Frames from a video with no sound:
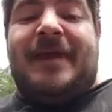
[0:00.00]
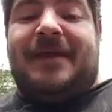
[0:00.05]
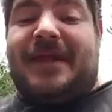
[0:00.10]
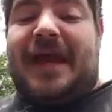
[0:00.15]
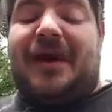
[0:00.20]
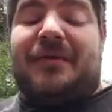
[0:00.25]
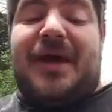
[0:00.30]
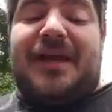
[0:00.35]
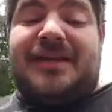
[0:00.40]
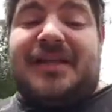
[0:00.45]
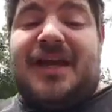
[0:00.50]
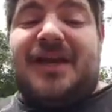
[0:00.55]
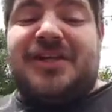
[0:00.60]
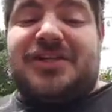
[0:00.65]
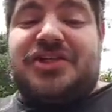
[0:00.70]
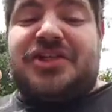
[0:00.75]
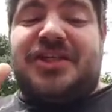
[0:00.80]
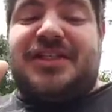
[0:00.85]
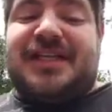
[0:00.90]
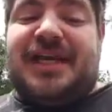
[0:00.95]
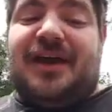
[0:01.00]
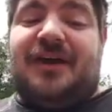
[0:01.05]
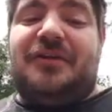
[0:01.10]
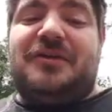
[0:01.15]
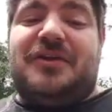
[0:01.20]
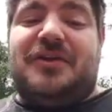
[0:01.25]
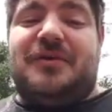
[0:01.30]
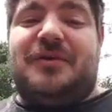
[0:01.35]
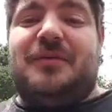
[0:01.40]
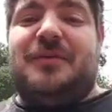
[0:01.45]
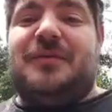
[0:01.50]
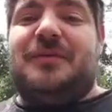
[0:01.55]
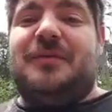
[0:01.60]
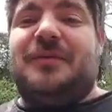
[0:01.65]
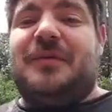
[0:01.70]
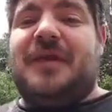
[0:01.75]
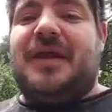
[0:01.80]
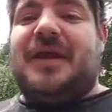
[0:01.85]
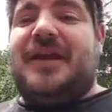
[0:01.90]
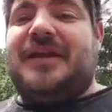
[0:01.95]
That right there should tell you
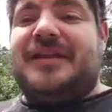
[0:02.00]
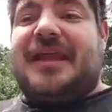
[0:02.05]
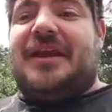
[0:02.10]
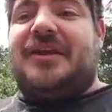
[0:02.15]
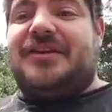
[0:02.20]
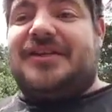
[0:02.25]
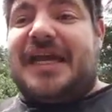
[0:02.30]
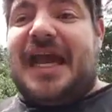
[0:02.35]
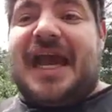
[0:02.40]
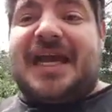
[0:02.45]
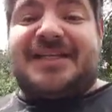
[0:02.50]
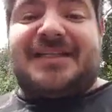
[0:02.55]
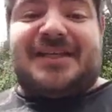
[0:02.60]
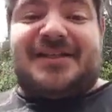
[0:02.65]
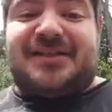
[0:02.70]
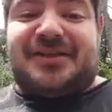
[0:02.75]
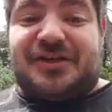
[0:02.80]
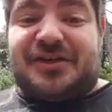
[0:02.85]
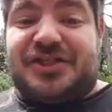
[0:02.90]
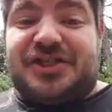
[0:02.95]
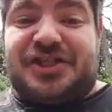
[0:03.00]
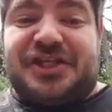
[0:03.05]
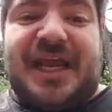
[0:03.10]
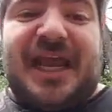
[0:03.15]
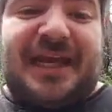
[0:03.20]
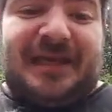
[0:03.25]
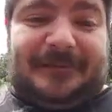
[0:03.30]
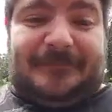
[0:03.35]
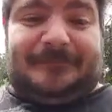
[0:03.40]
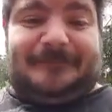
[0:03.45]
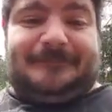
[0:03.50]
that your tactics are shit.